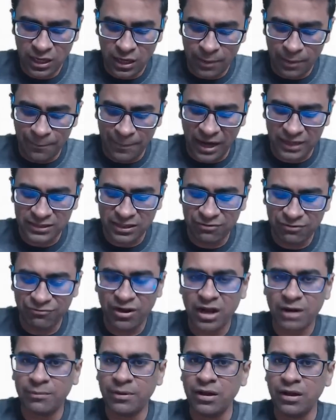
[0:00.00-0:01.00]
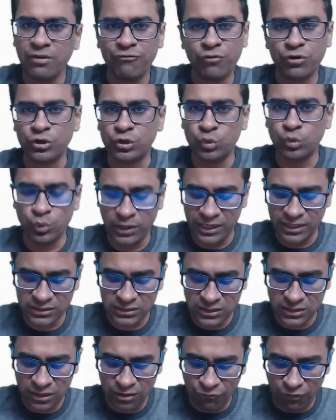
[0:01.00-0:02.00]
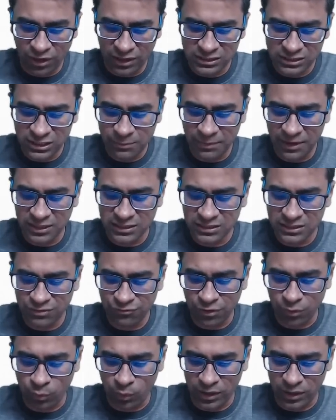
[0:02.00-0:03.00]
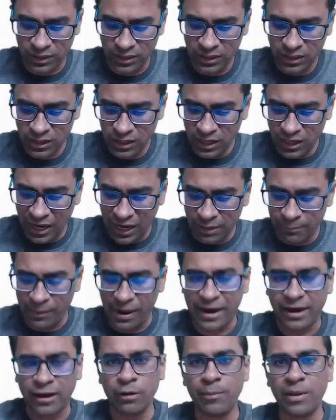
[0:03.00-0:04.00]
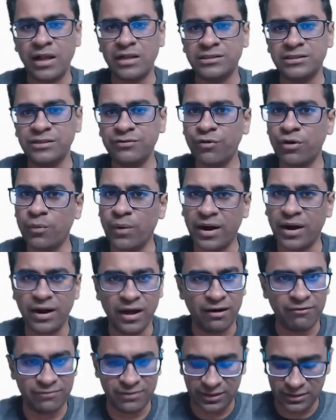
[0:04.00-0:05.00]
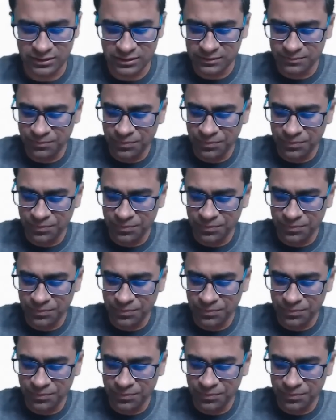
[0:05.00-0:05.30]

path and pharma for 2 days, forensic medicine for 1 day, and microbiology for 1.5 days.